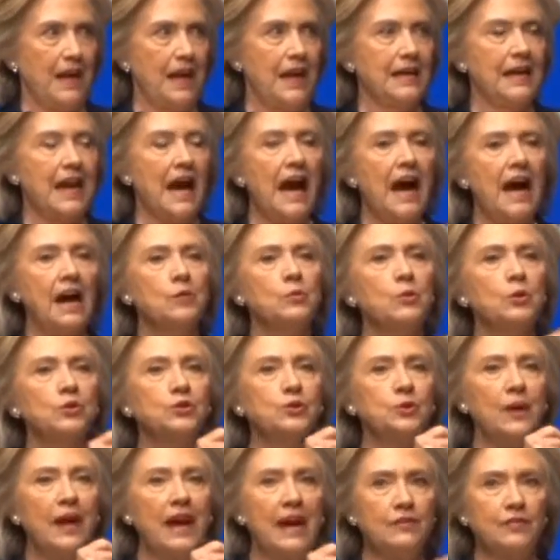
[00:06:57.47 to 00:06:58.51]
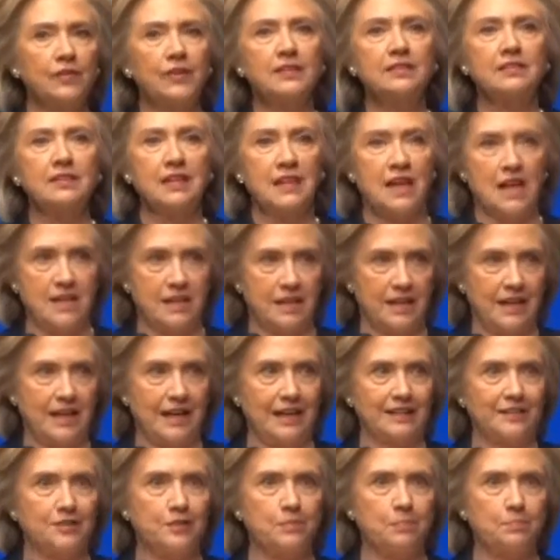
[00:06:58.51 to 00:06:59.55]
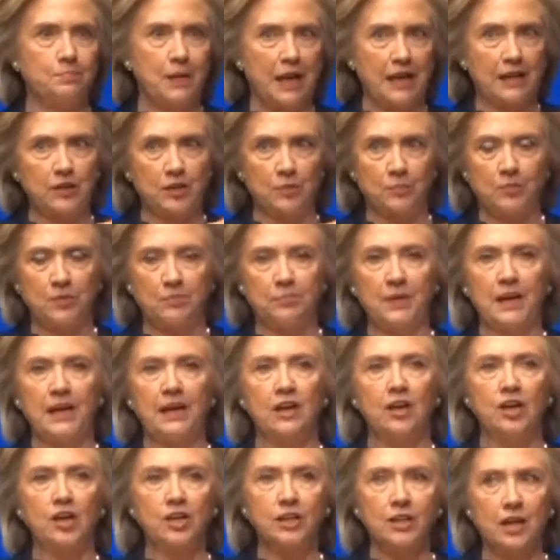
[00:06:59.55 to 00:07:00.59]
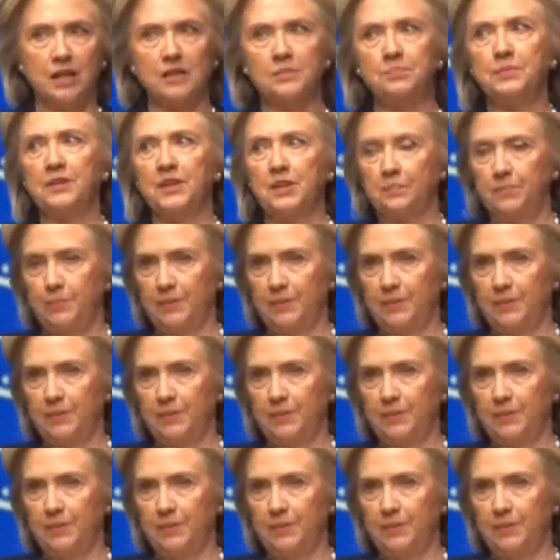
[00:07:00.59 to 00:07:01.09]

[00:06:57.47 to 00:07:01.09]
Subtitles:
And I will do everything I can to better prepare young